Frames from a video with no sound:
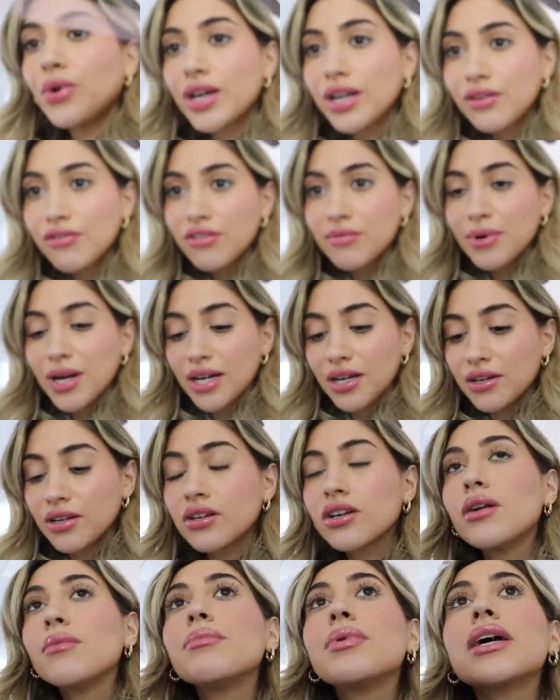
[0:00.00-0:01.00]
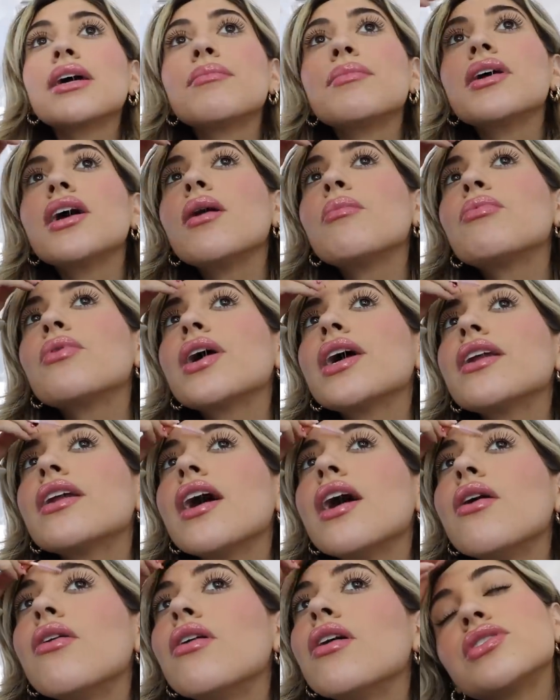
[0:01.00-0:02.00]
waiting for Becca to come pick me up right
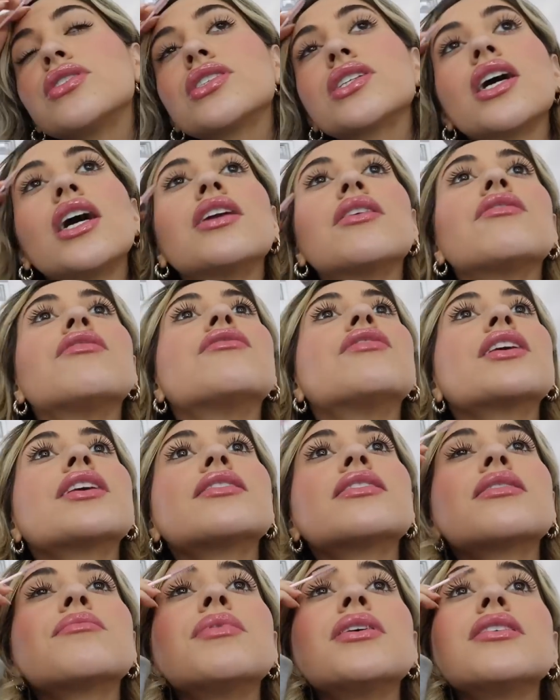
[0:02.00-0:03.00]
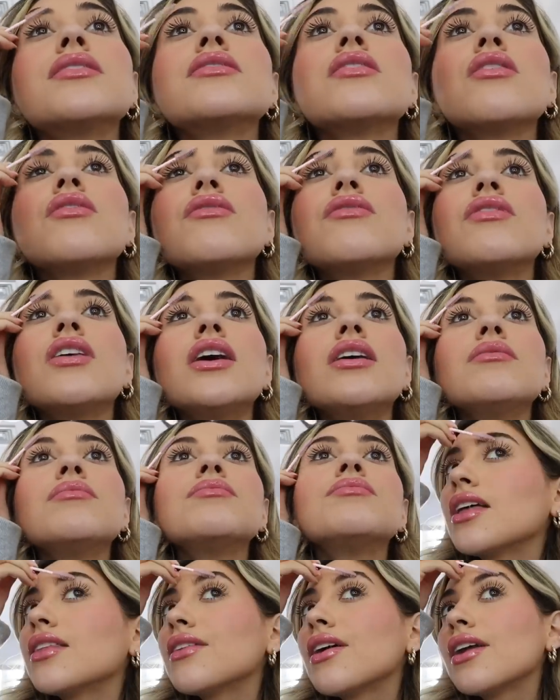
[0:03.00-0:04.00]
now. I'm just kind of fixing myself
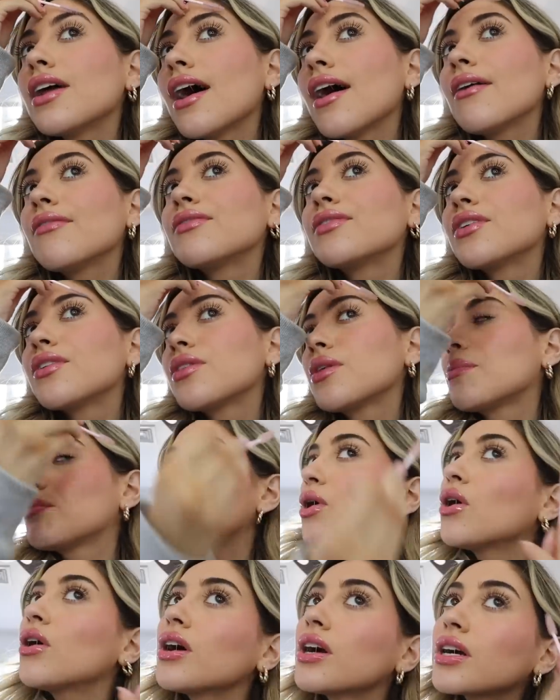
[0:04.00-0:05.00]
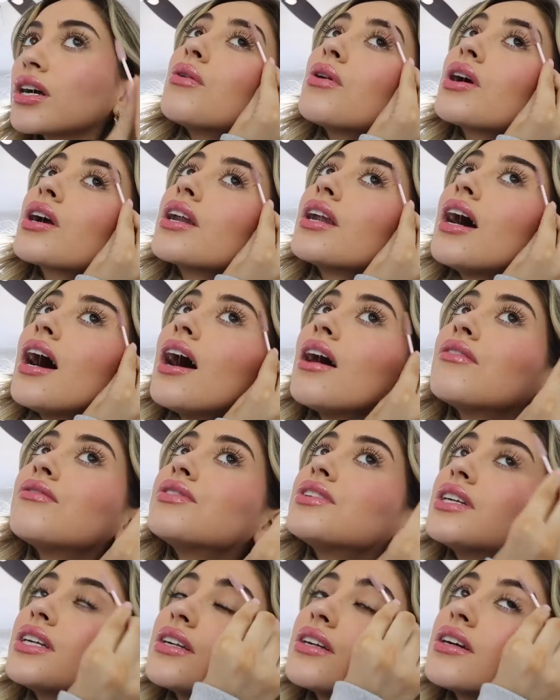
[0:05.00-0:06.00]
up, and then after the park, we're gonna
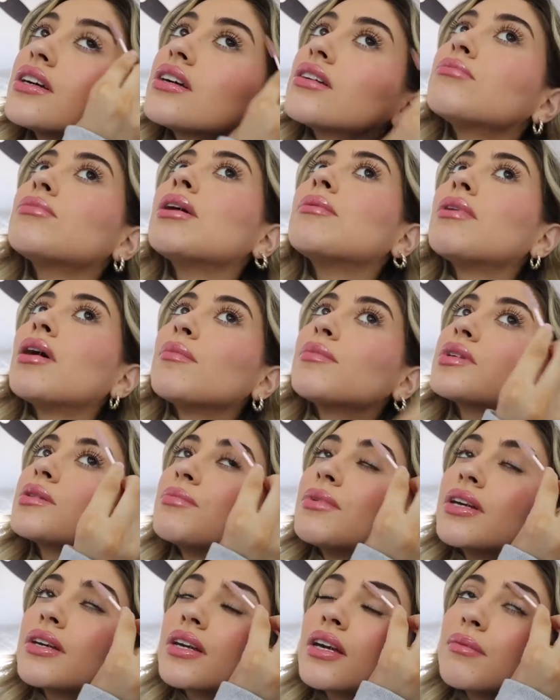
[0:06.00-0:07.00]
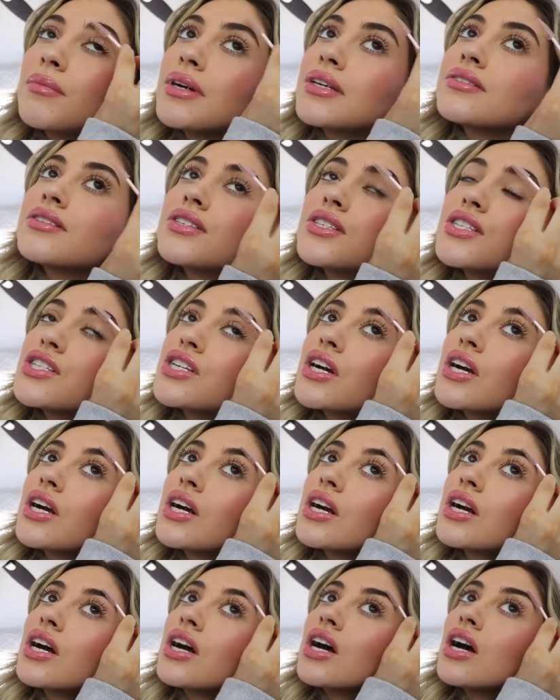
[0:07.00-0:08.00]
have dinner. My mom was making my
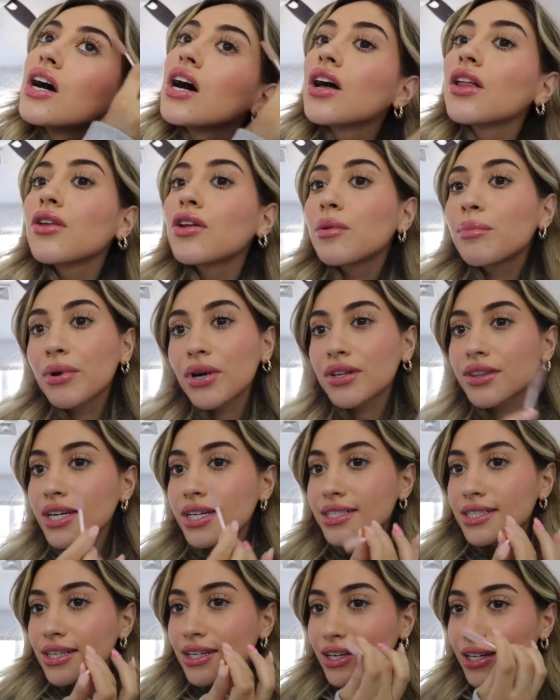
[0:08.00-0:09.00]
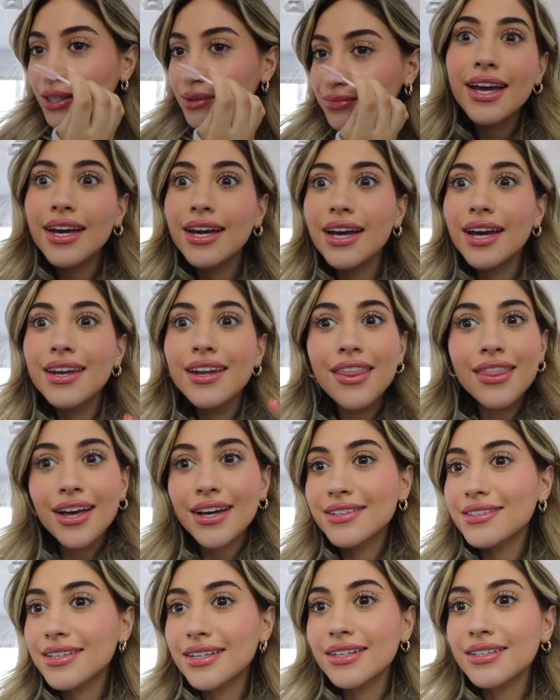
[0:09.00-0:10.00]
sister a little birthday dinner, and
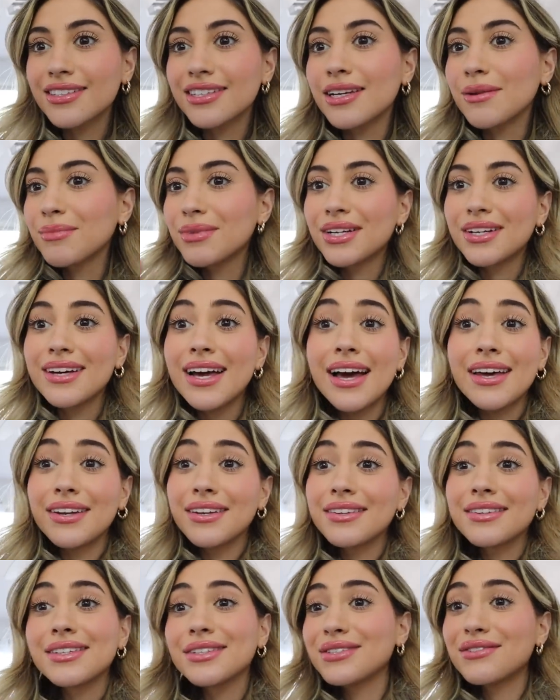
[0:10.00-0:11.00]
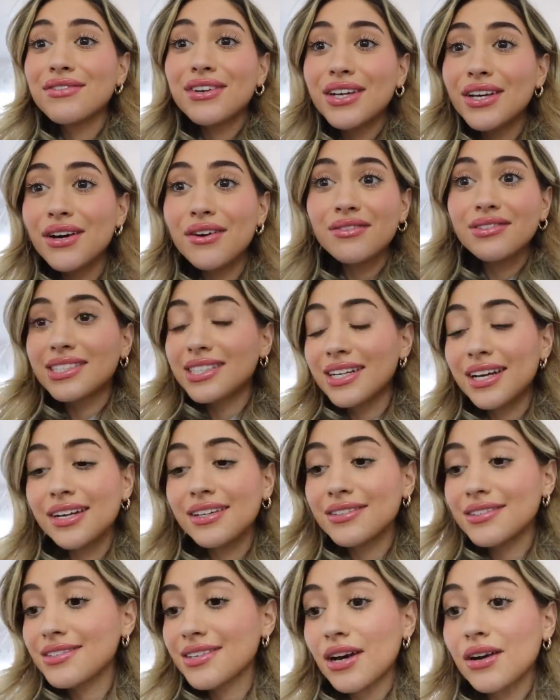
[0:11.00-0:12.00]
that's it, and I'm gonna edit this video
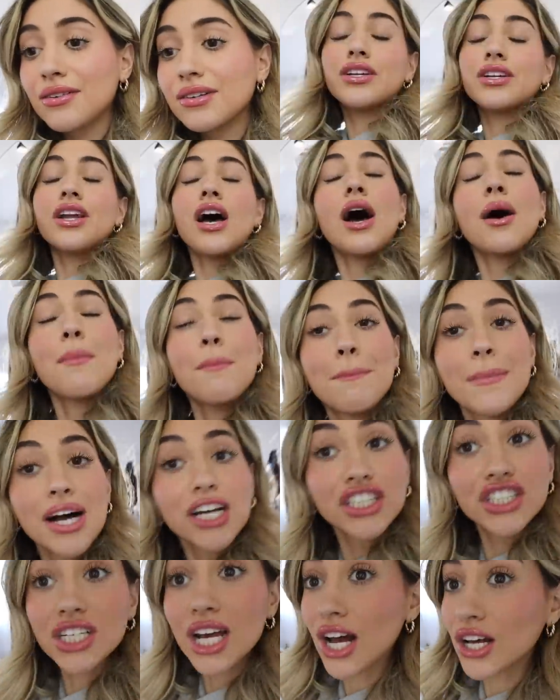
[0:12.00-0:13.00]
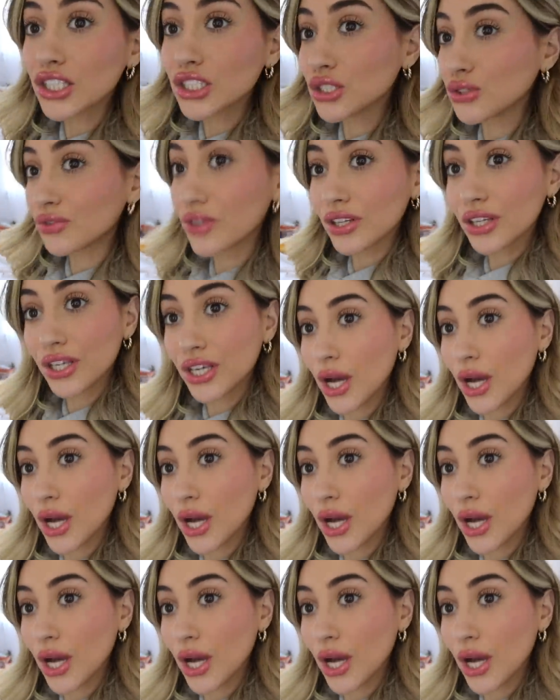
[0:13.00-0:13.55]
tonight, so not much else really